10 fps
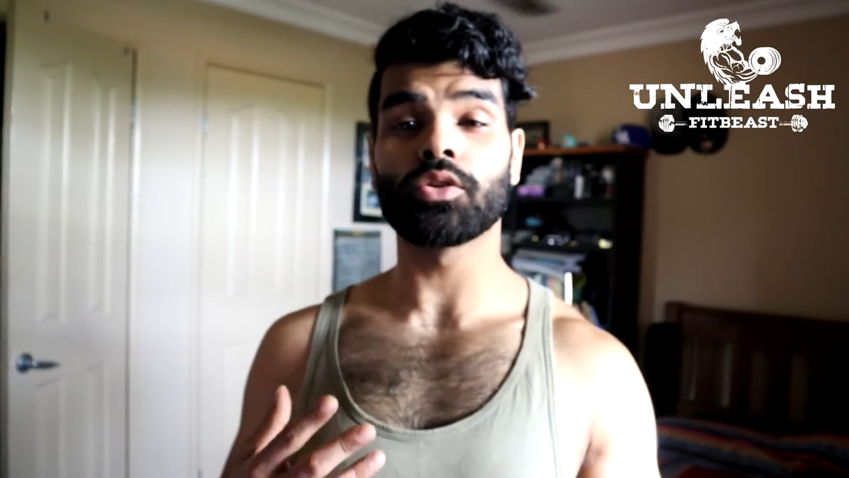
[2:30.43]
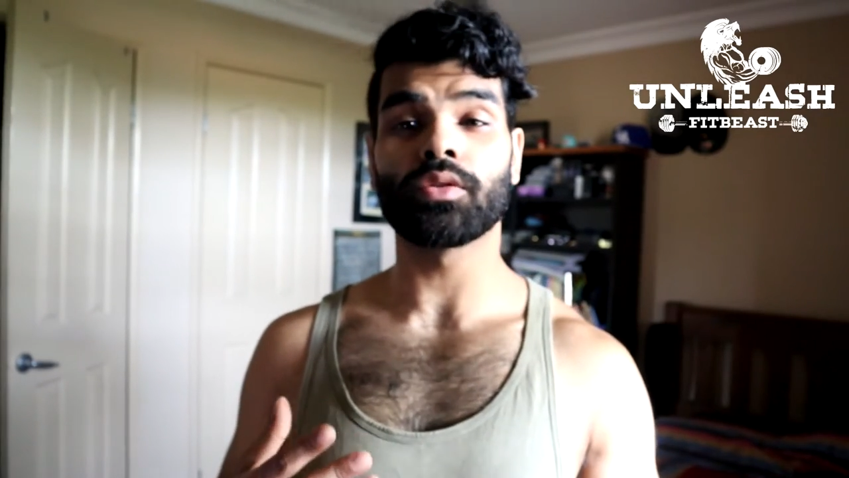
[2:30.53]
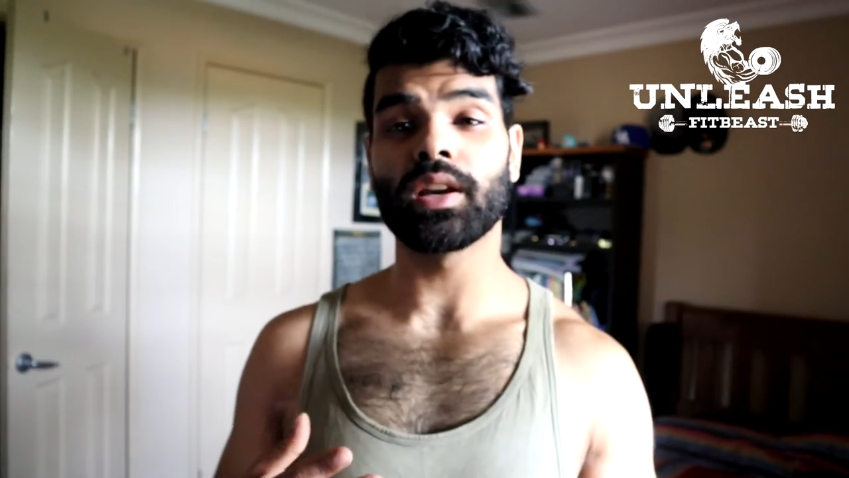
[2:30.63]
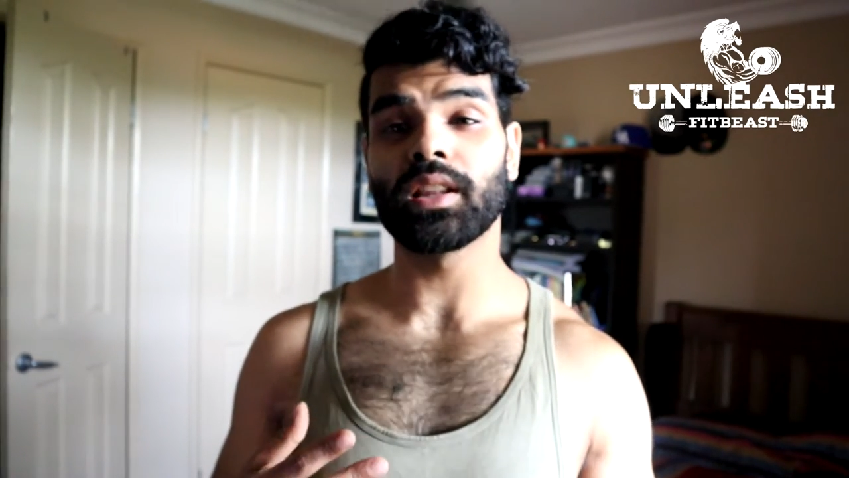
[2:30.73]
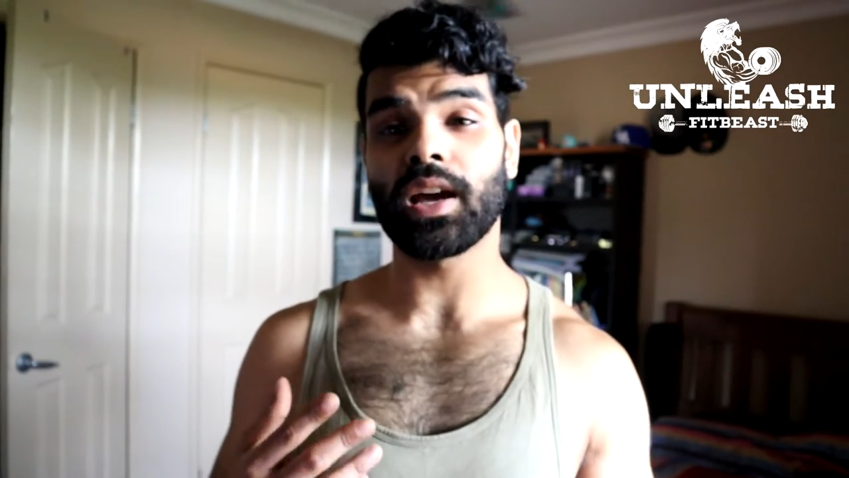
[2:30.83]

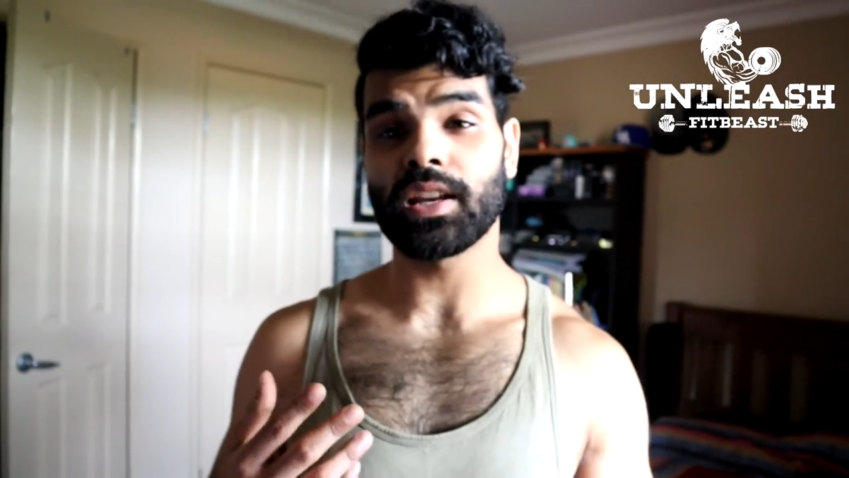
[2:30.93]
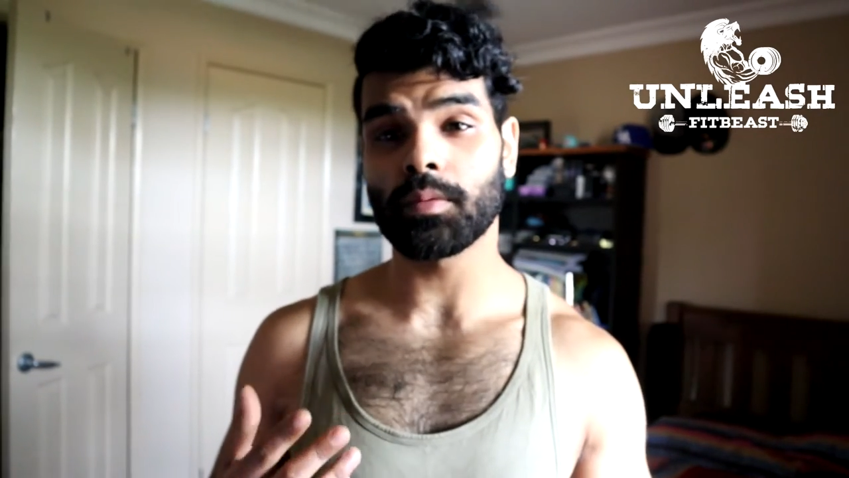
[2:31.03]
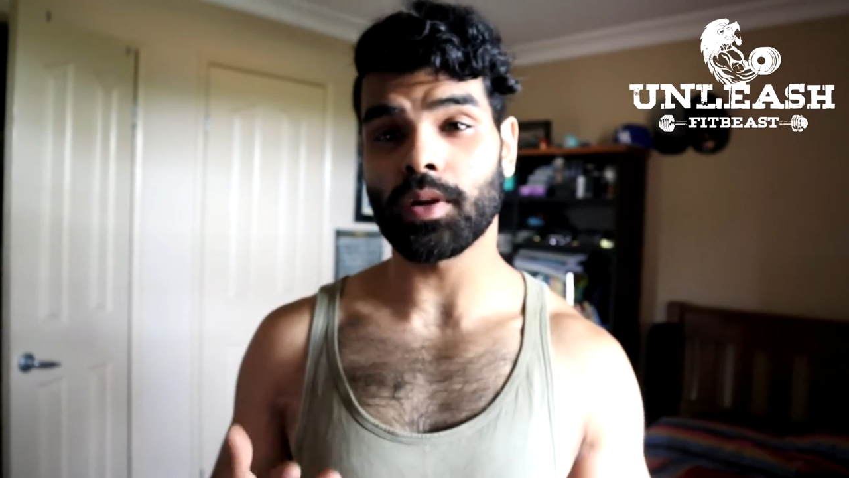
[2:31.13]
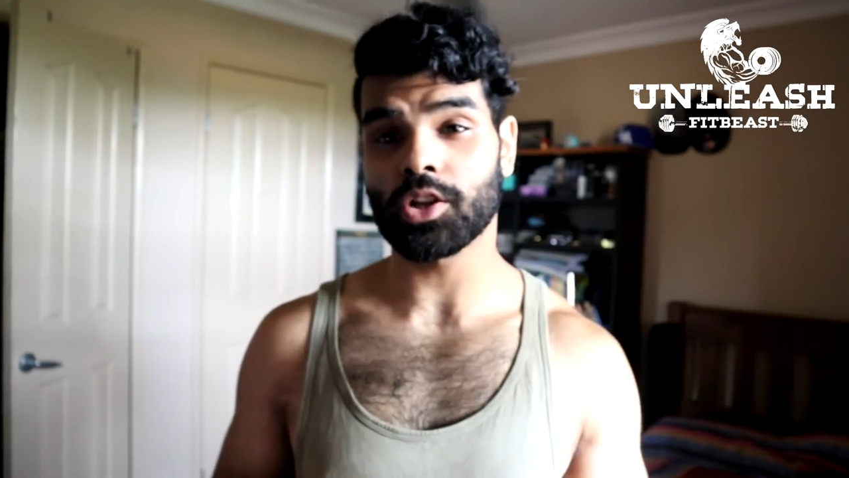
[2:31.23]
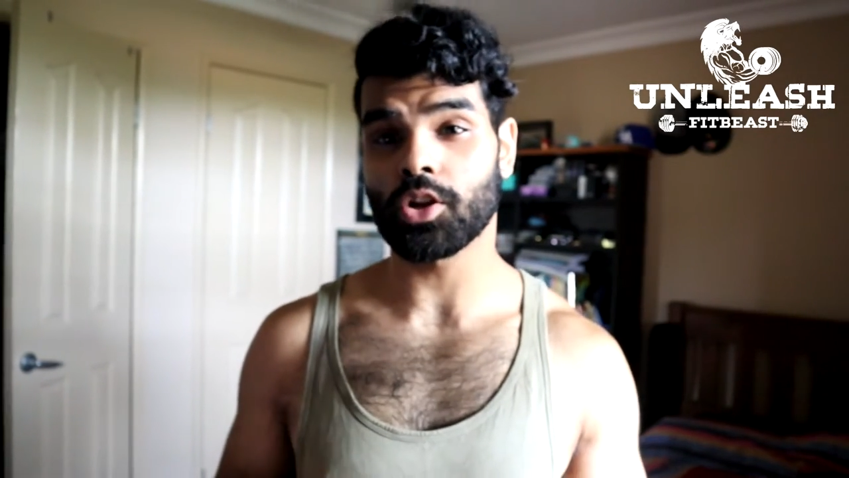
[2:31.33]
on
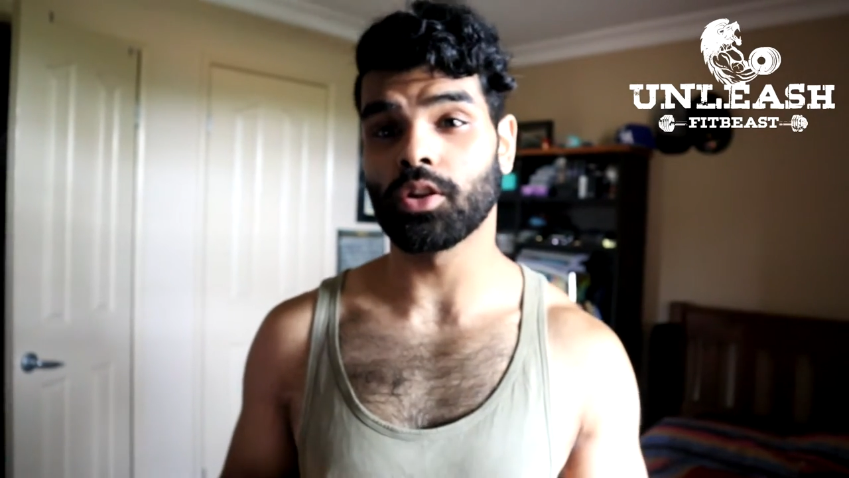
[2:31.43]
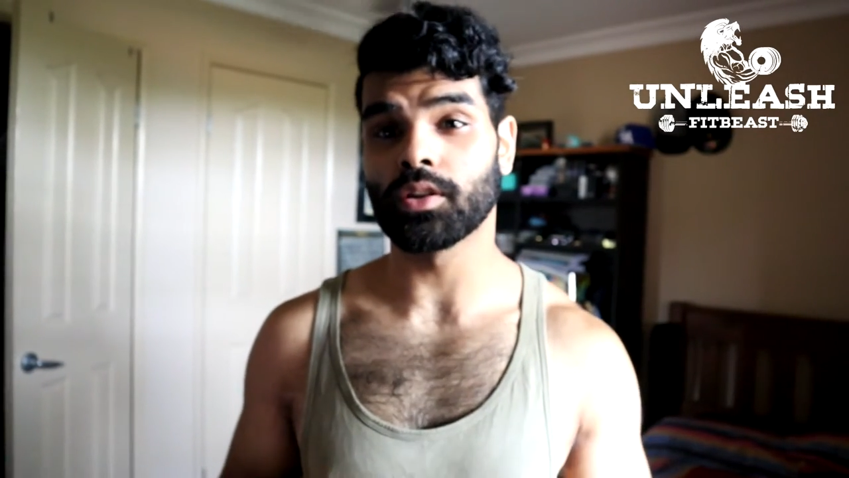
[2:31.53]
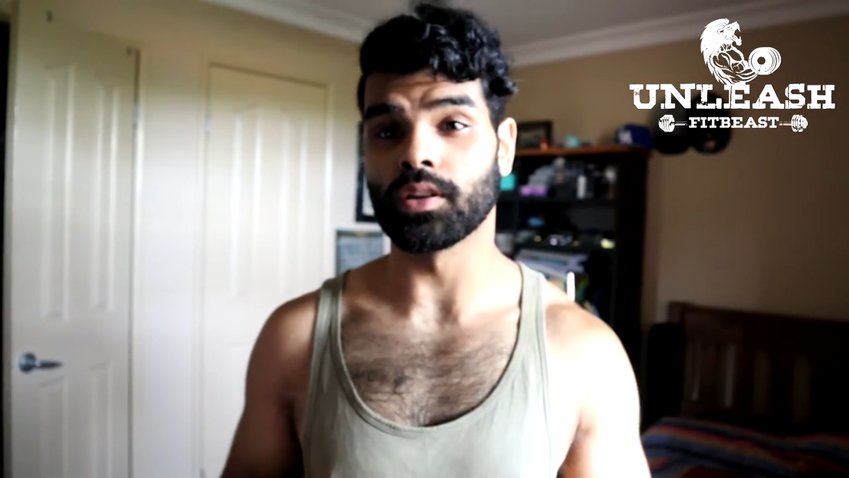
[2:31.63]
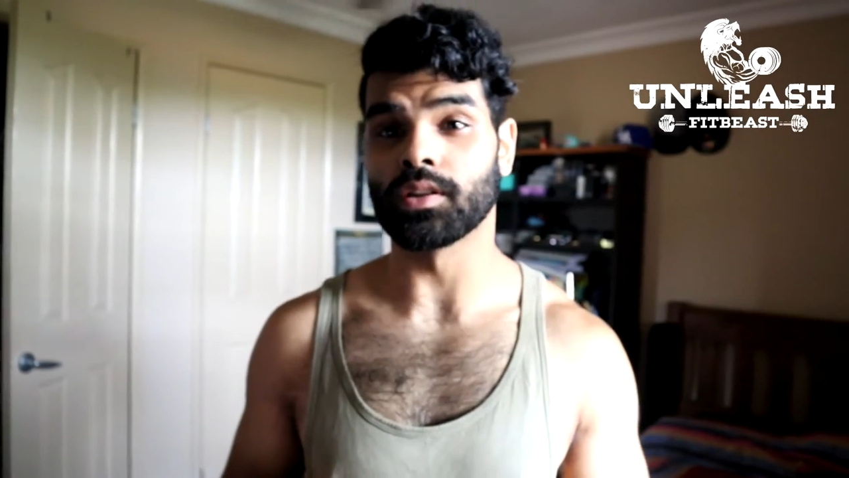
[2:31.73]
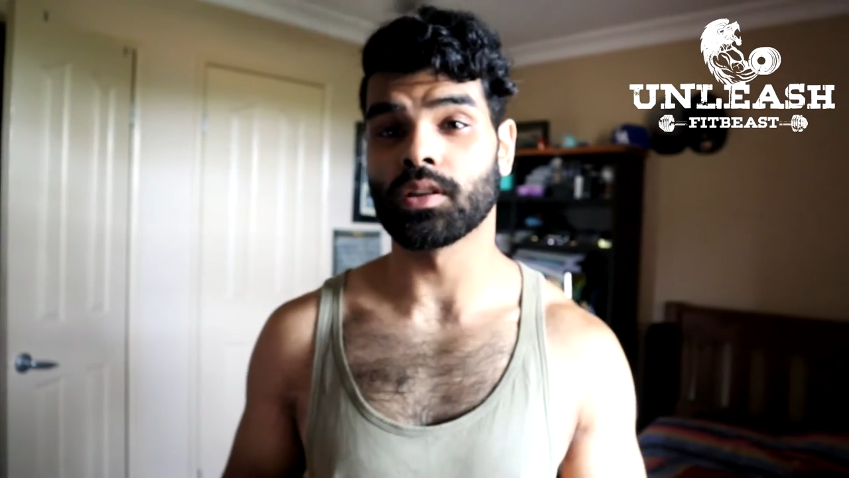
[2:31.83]
realigning my
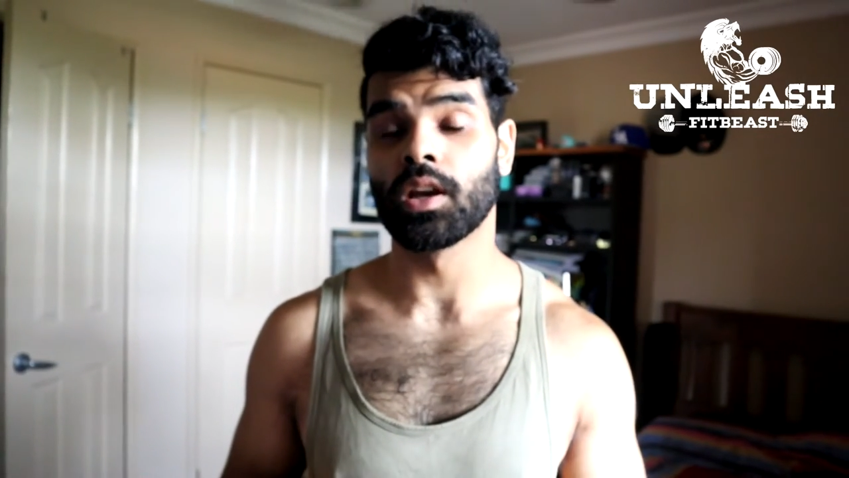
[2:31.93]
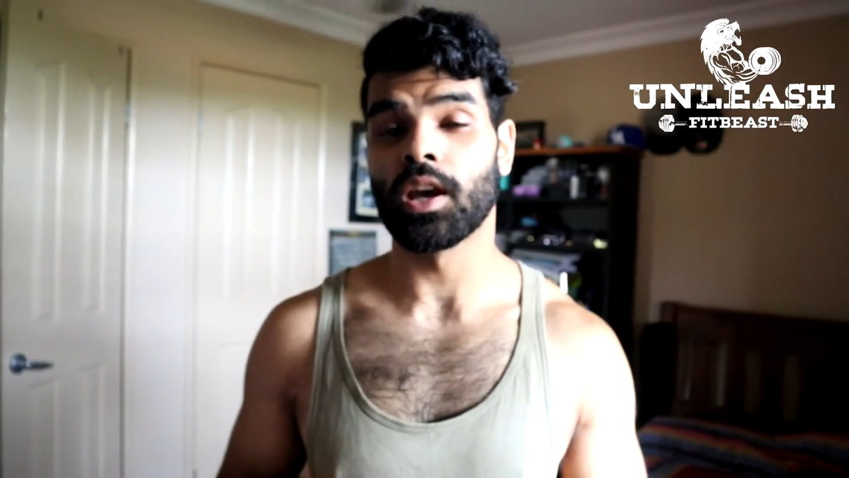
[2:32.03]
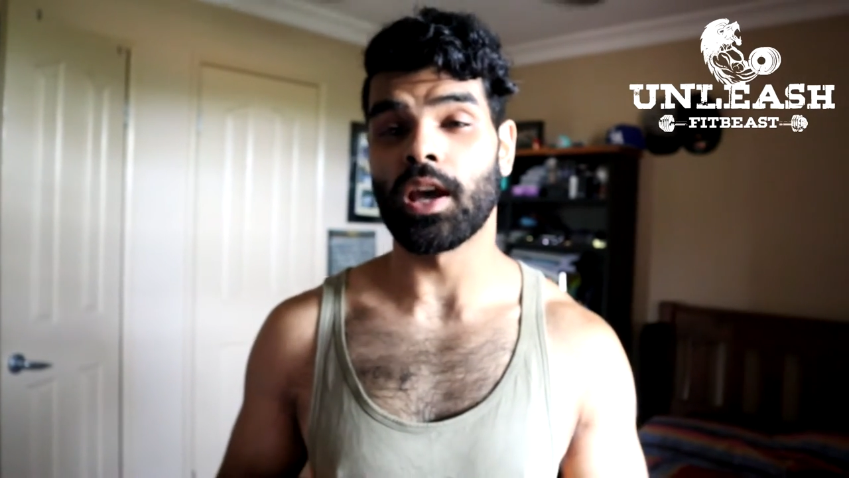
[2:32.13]
shoulders